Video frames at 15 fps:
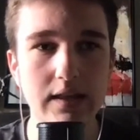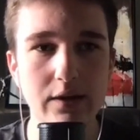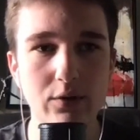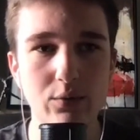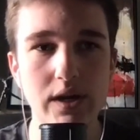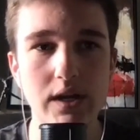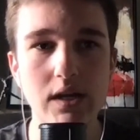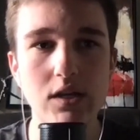Like
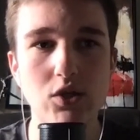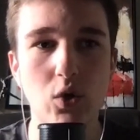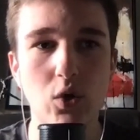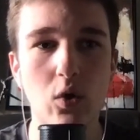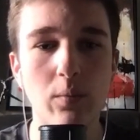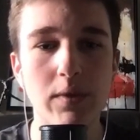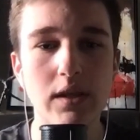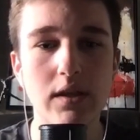Ricky
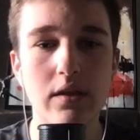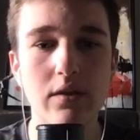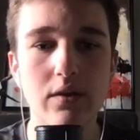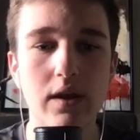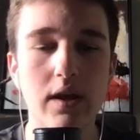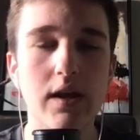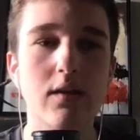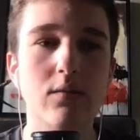told me the other
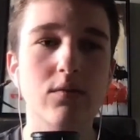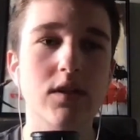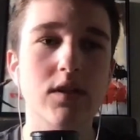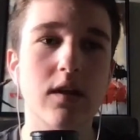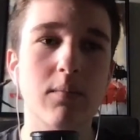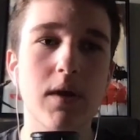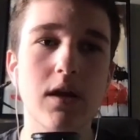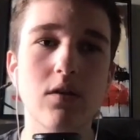day, he was
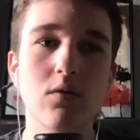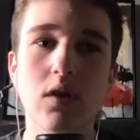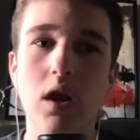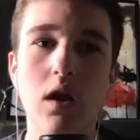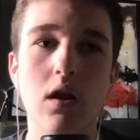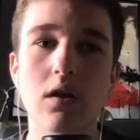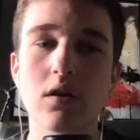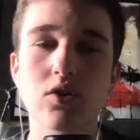like, man, you
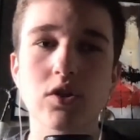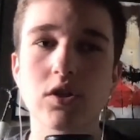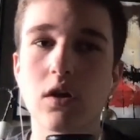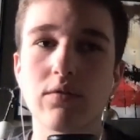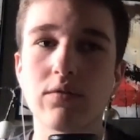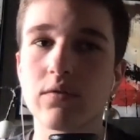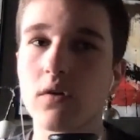carry yourself